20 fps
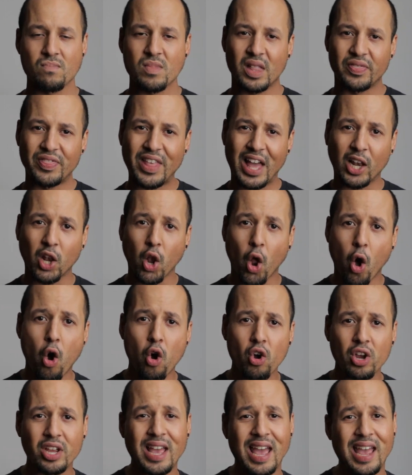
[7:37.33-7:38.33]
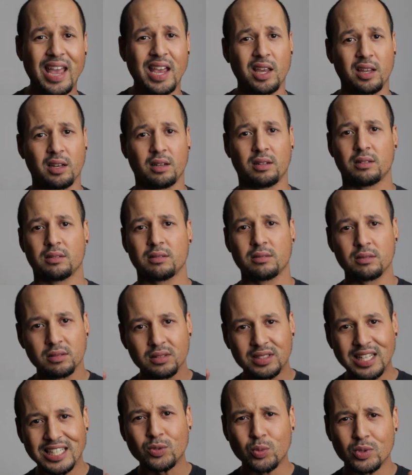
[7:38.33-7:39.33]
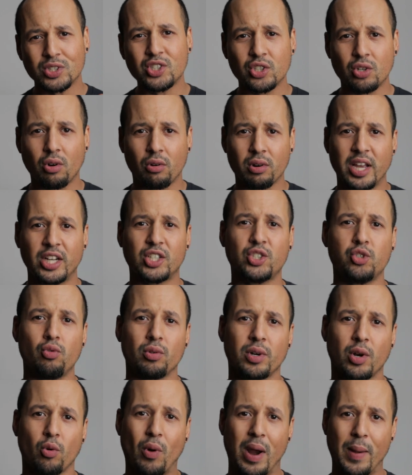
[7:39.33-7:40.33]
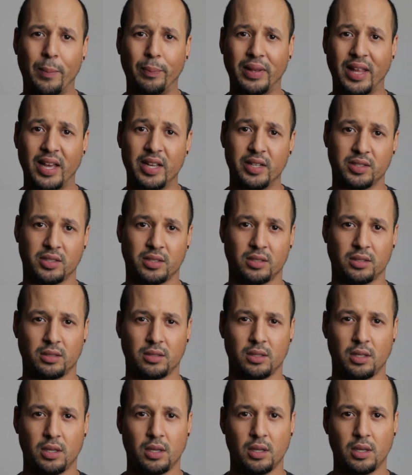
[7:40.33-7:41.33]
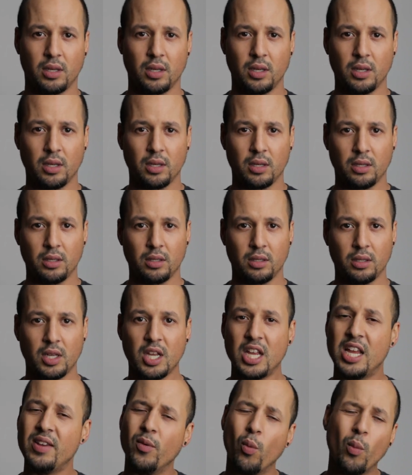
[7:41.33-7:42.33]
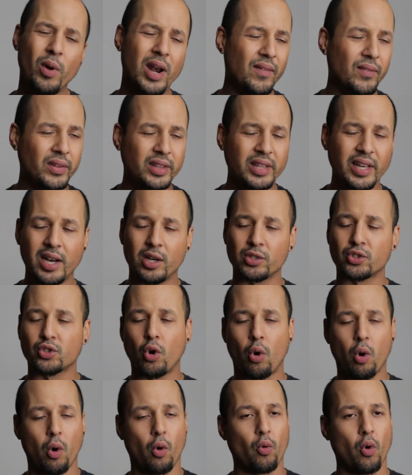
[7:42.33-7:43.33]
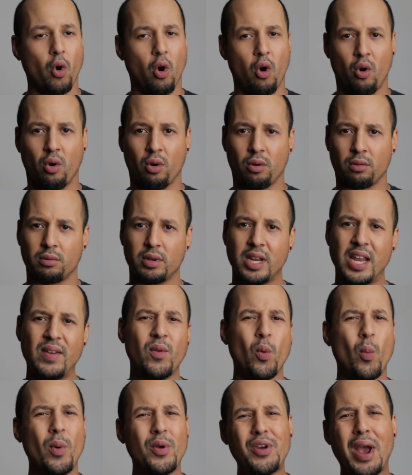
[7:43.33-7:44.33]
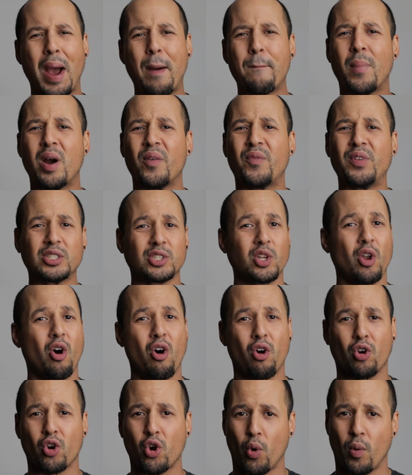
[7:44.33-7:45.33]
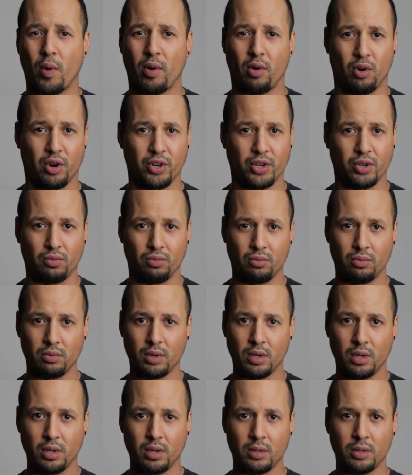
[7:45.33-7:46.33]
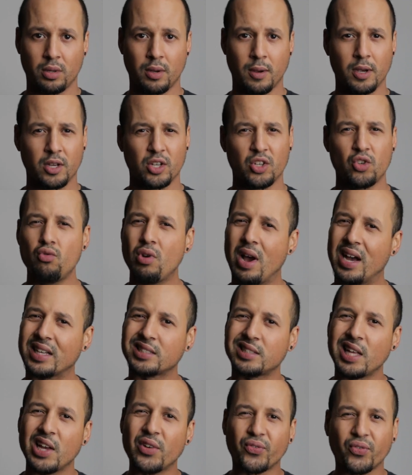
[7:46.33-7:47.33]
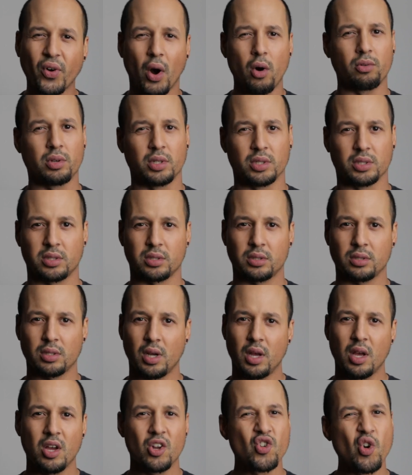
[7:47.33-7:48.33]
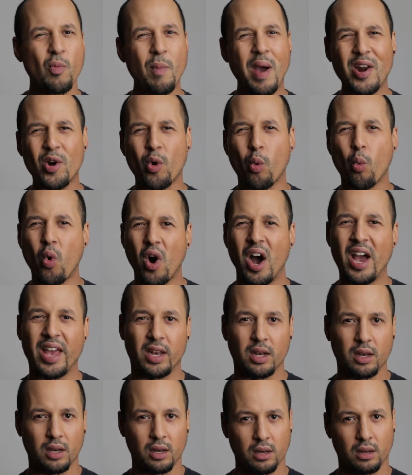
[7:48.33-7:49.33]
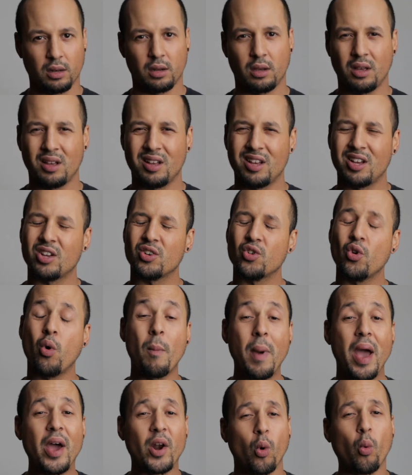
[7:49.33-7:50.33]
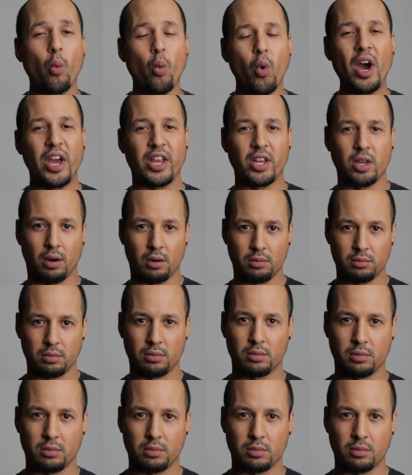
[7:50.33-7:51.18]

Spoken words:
that long game, that's what's going to get you in the right place. Even when everything else going wrong, even when you got Murphy's Law going on you, you got to stay focused. No matter what. No matter what, yo.